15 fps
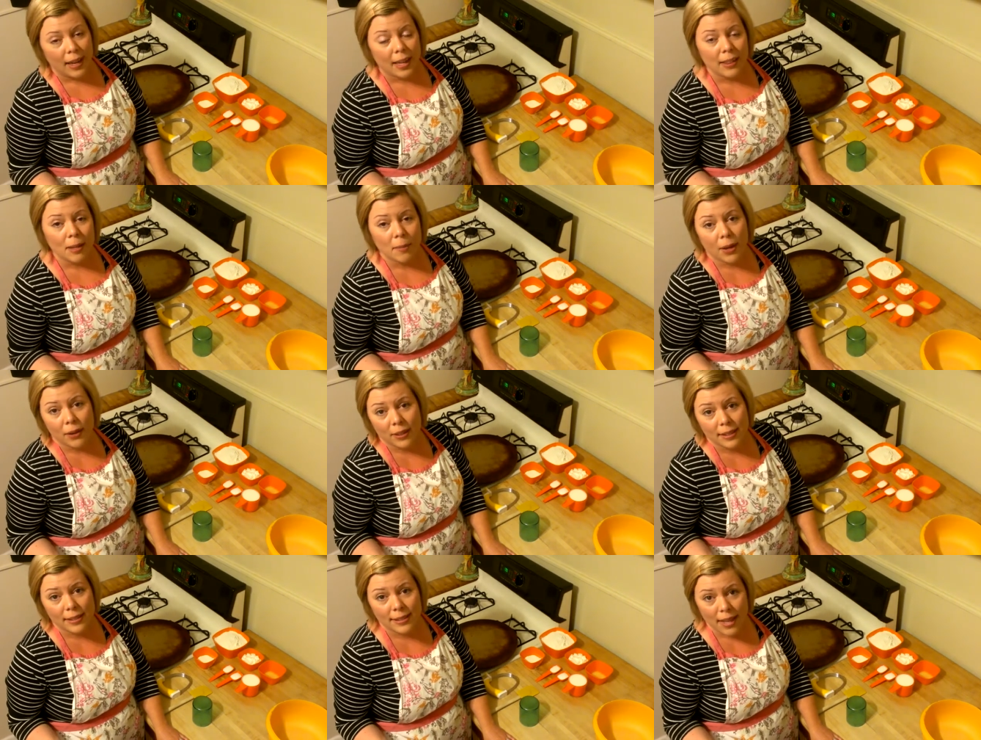In the
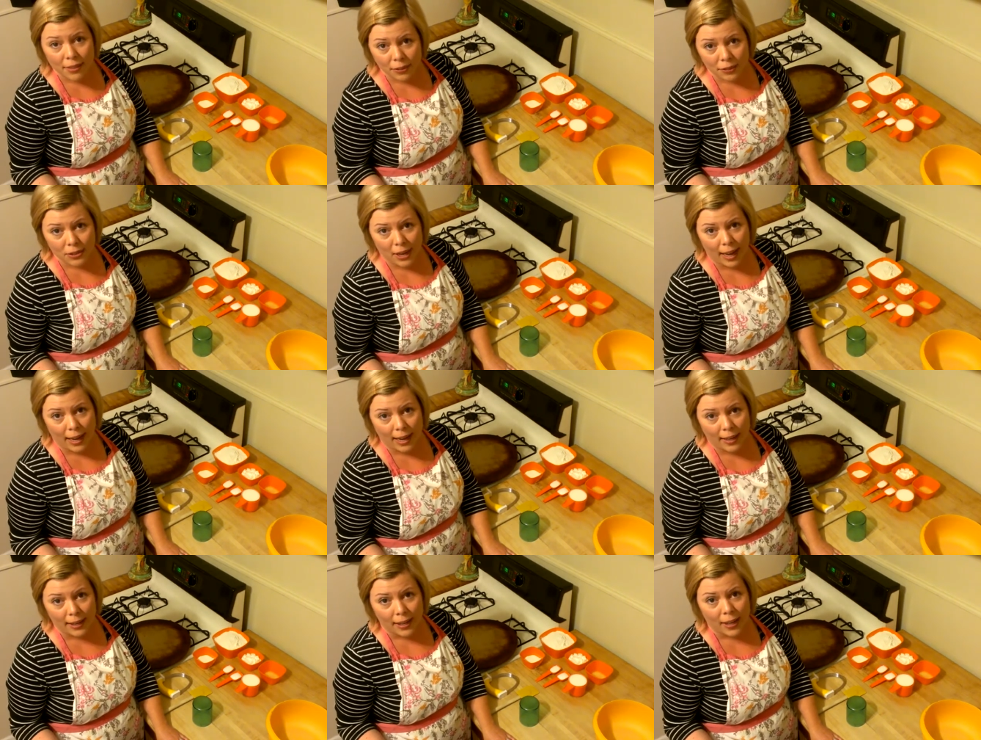American Southern
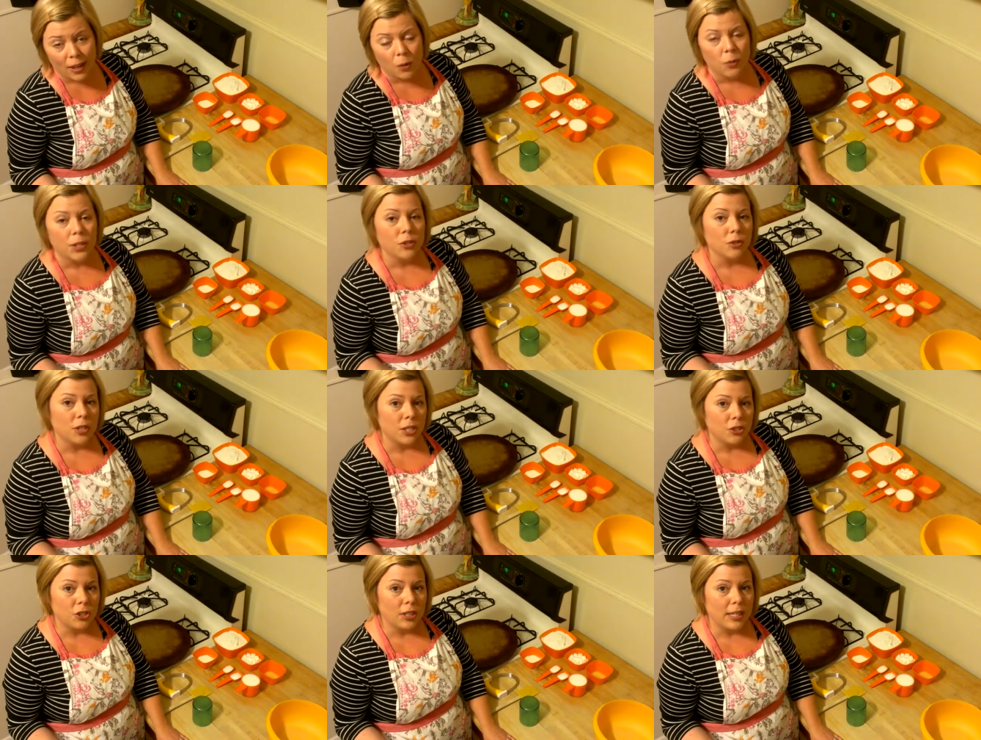diet, we
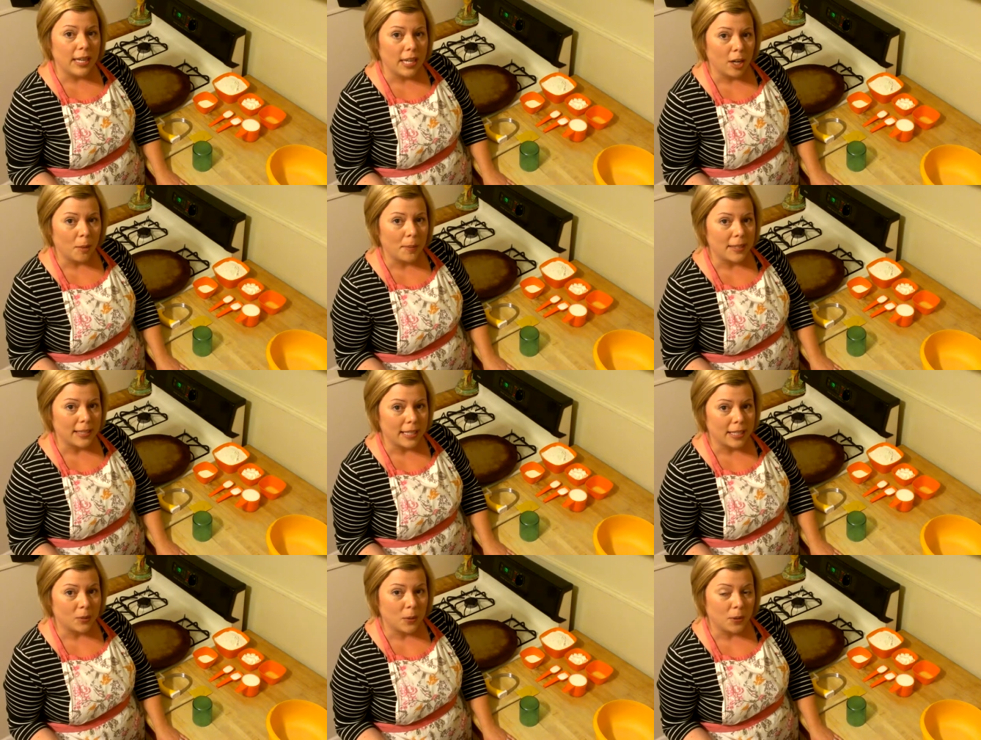traditionally eat our
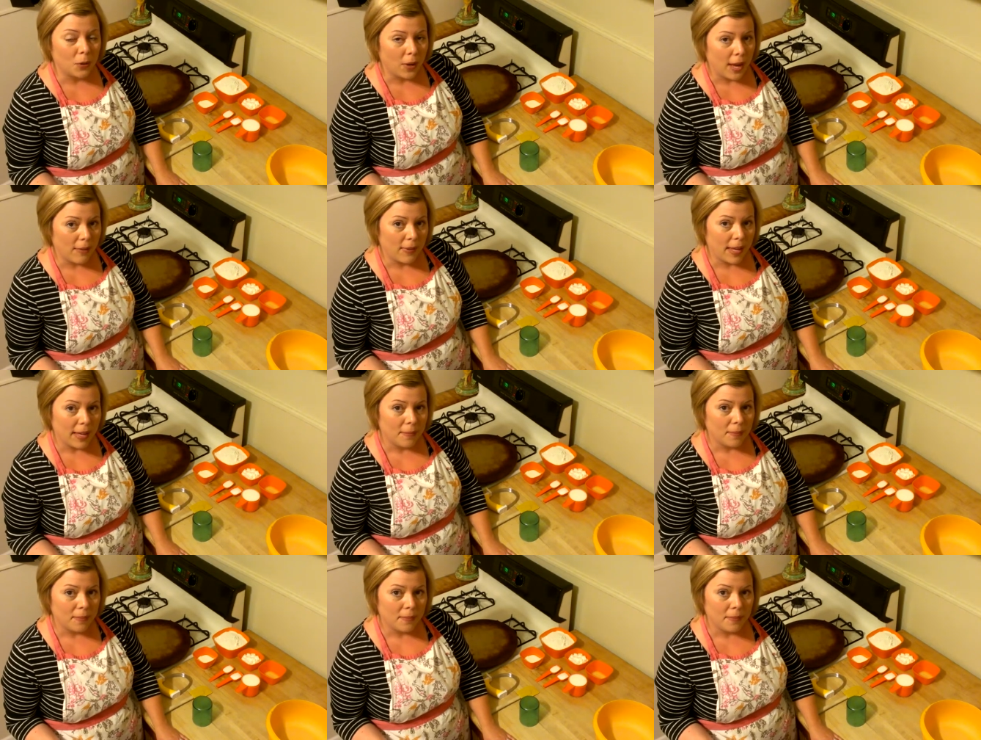biscuits with
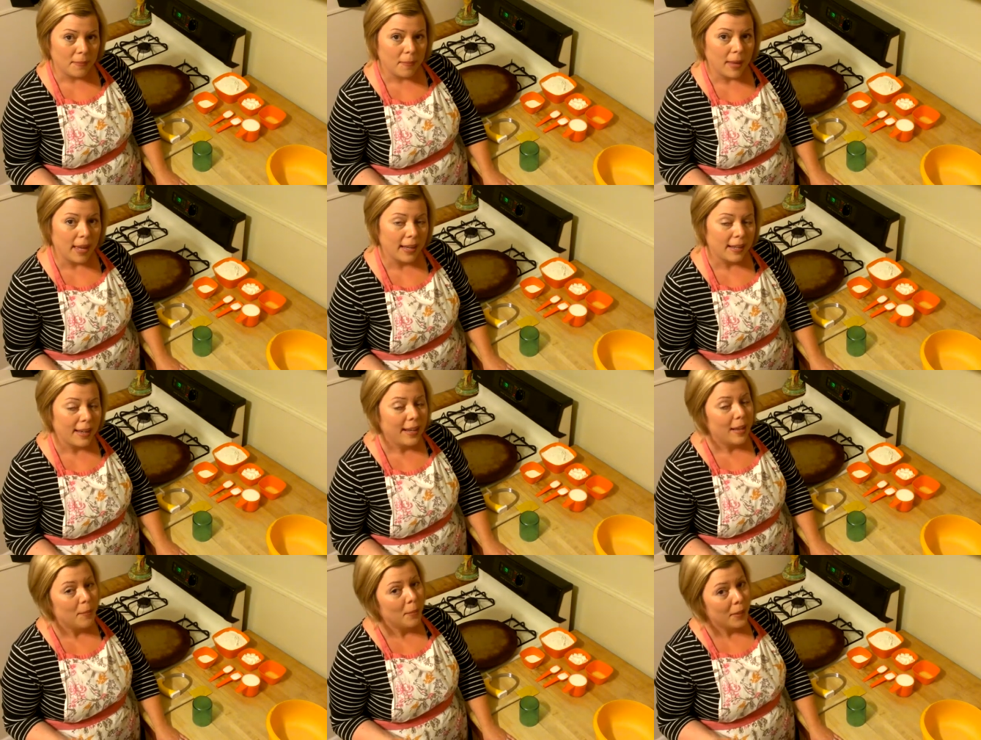gravy, but
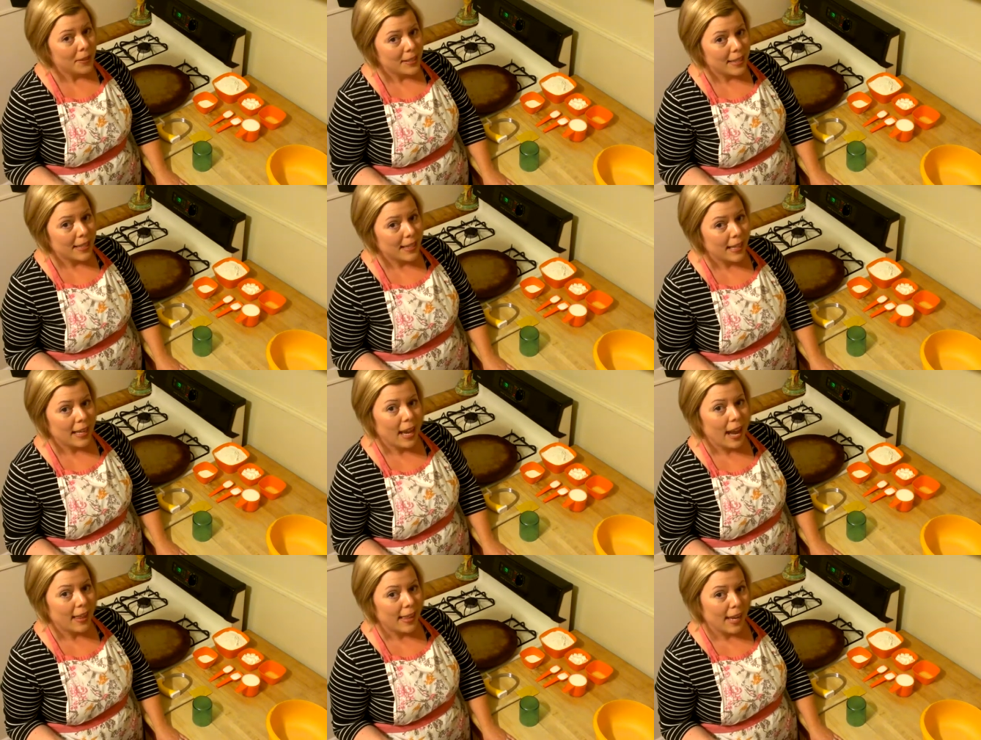
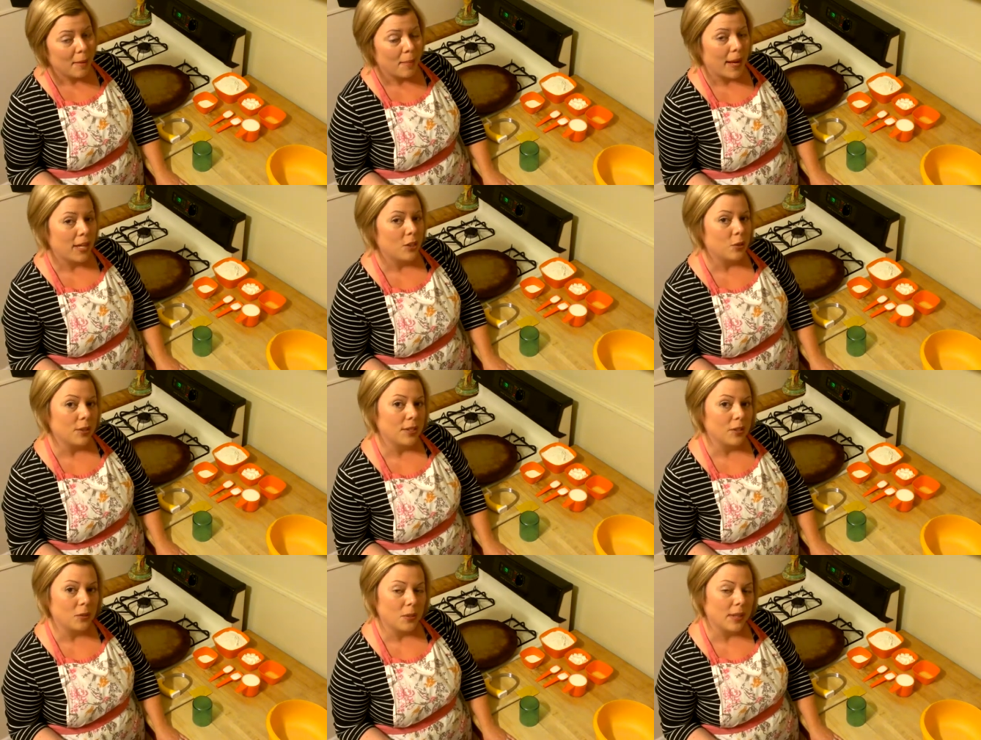personally, I like mine
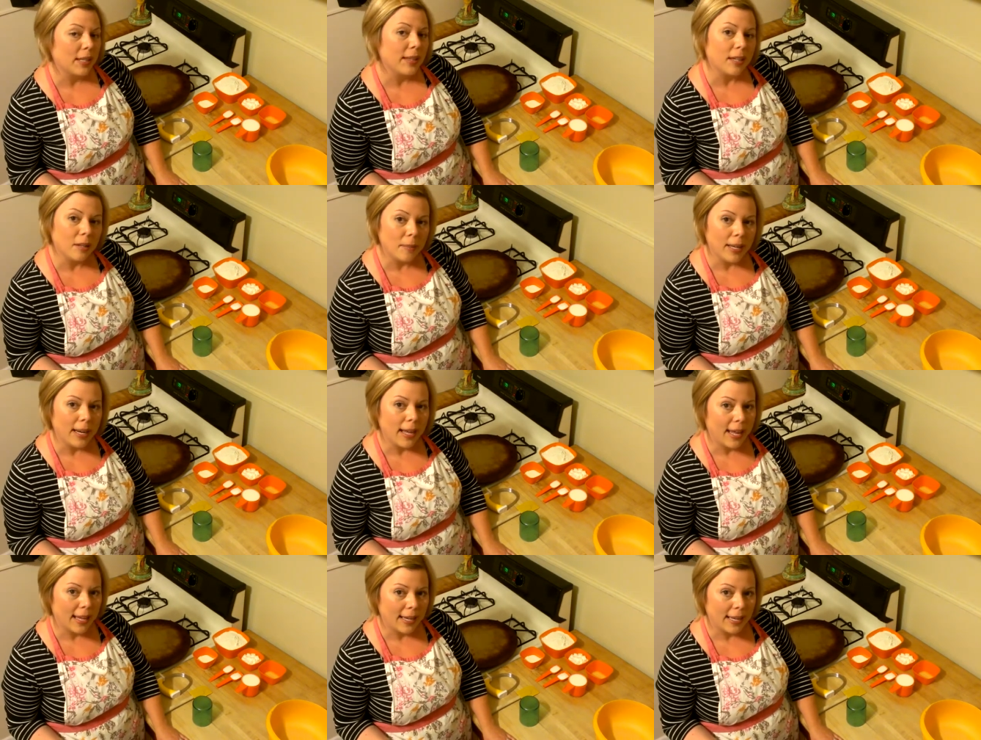drizzled with a little bit
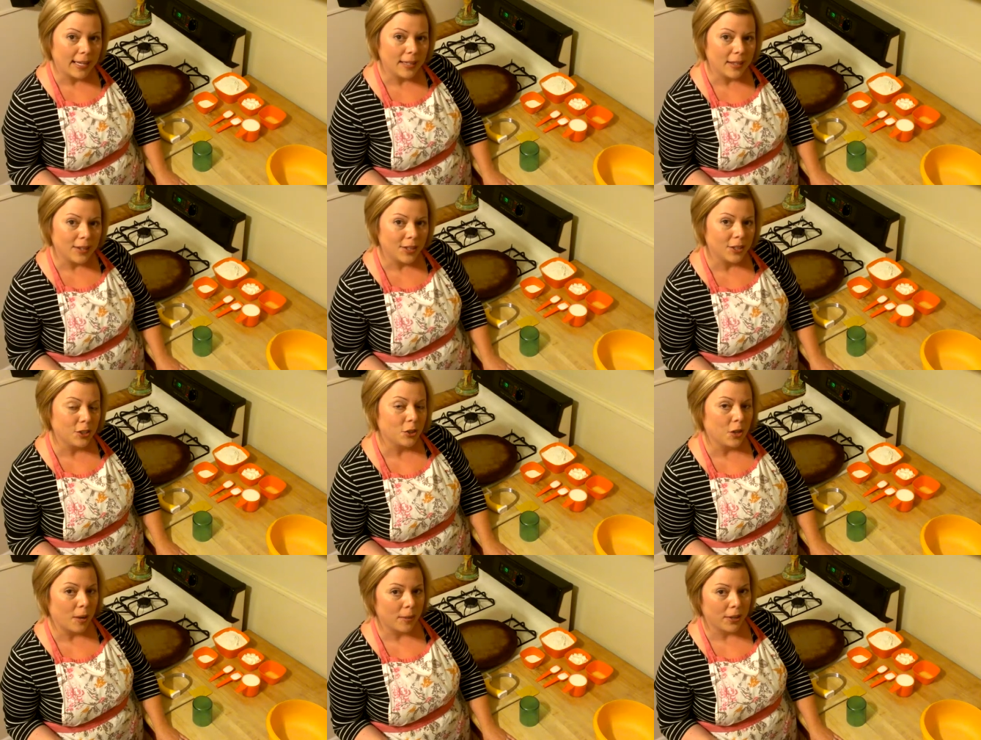of honey or
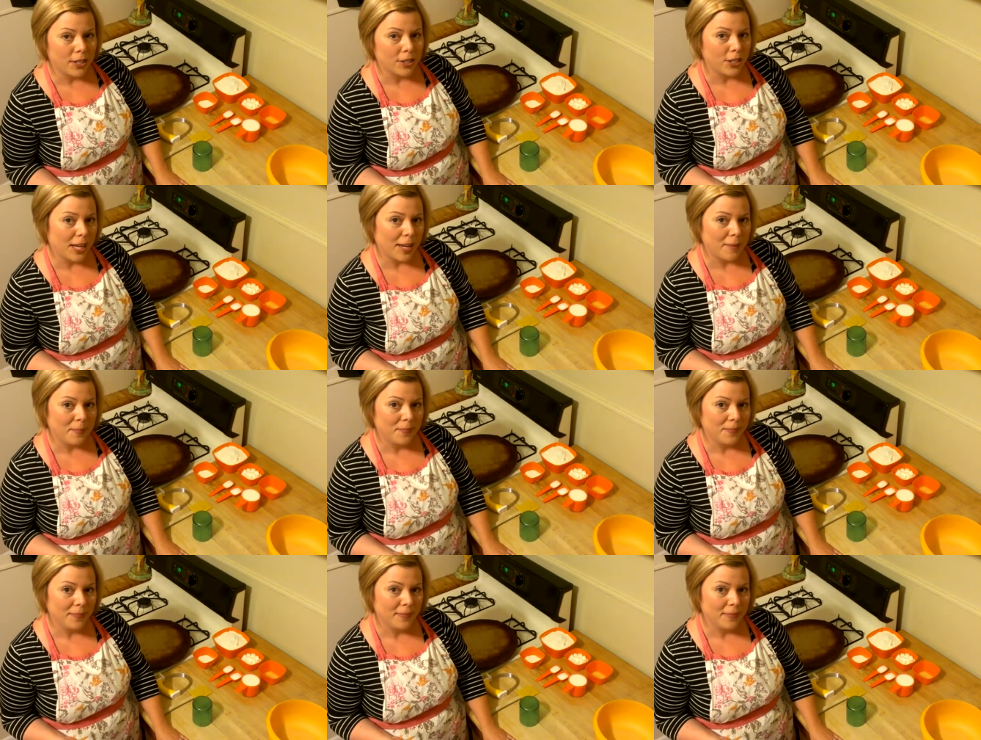strawberry jam.